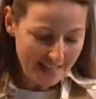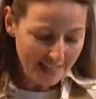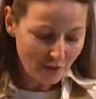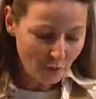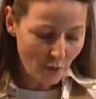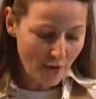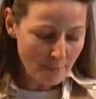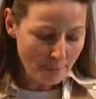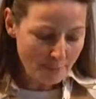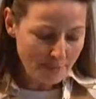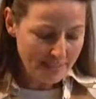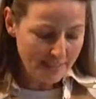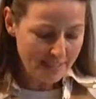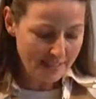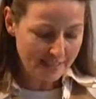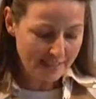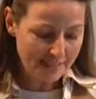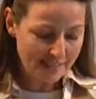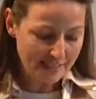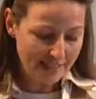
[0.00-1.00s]
Grape
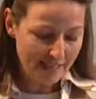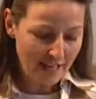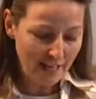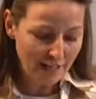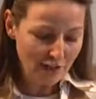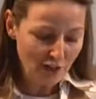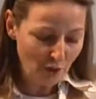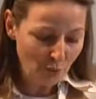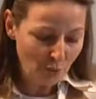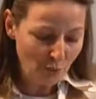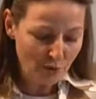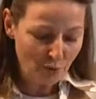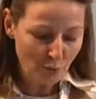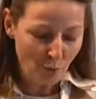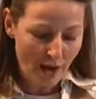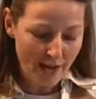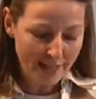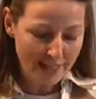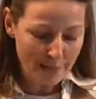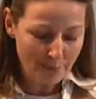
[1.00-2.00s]
seeds, along with
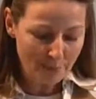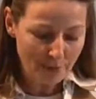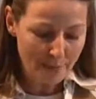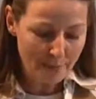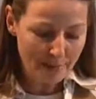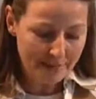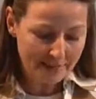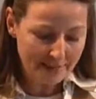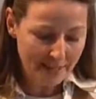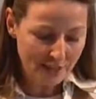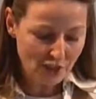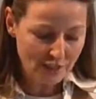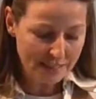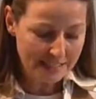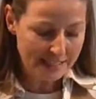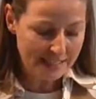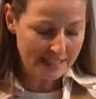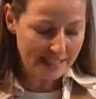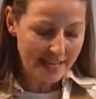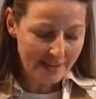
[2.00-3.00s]
wine implements such
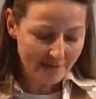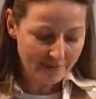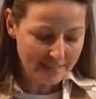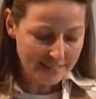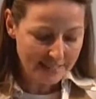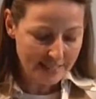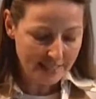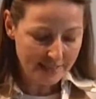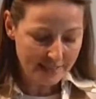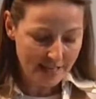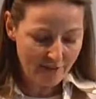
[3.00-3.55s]
as clay vessels,